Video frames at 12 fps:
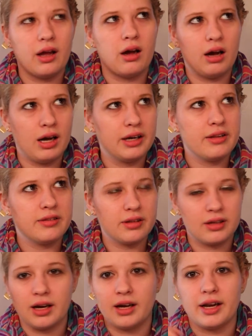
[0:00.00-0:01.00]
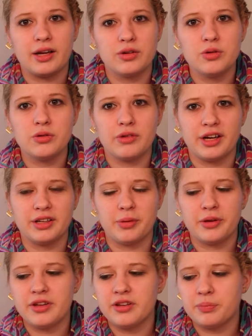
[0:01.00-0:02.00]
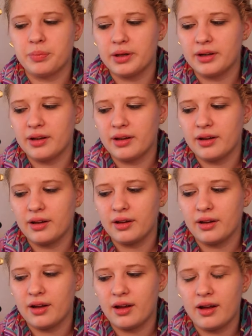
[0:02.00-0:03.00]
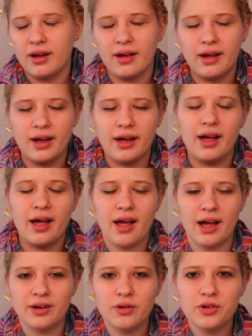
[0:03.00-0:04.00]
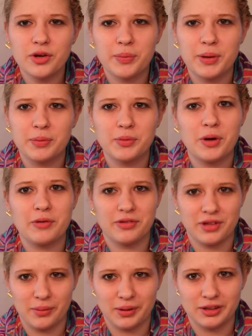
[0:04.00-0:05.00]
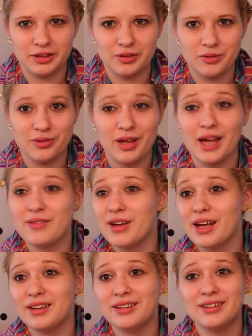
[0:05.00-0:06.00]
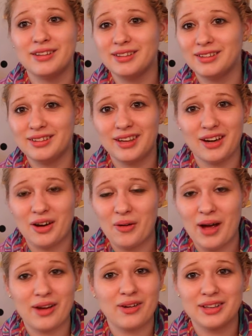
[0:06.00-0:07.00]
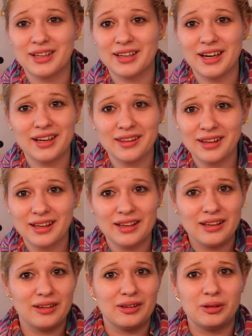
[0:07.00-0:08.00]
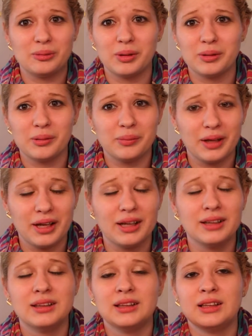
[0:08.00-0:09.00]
honest to God, I could do a rant about this, but I know there are people who have stomach issues. I've had, you know, I couldn't eat anything, you know, blah, blah, blah.